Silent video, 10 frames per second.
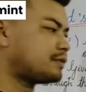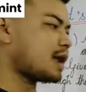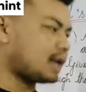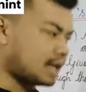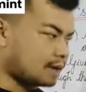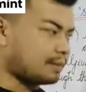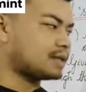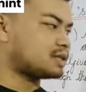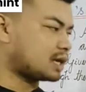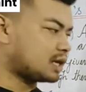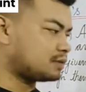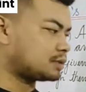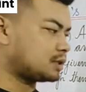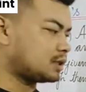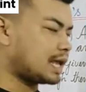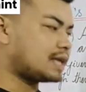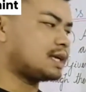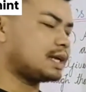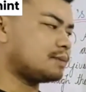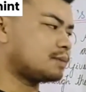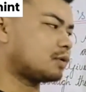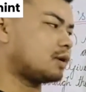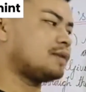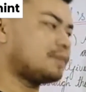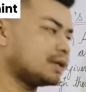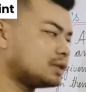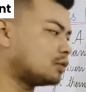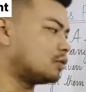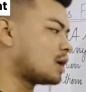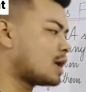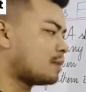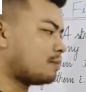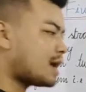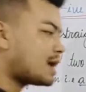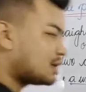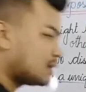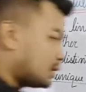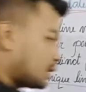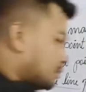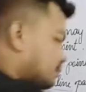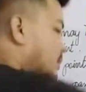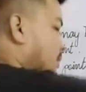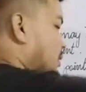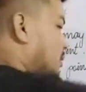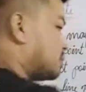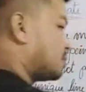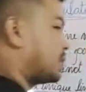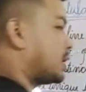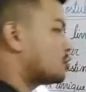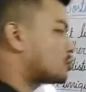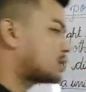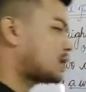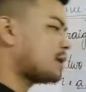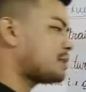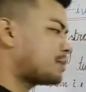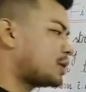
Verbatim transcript: leng ama laigani laigani ba ko even though ma produce can be produced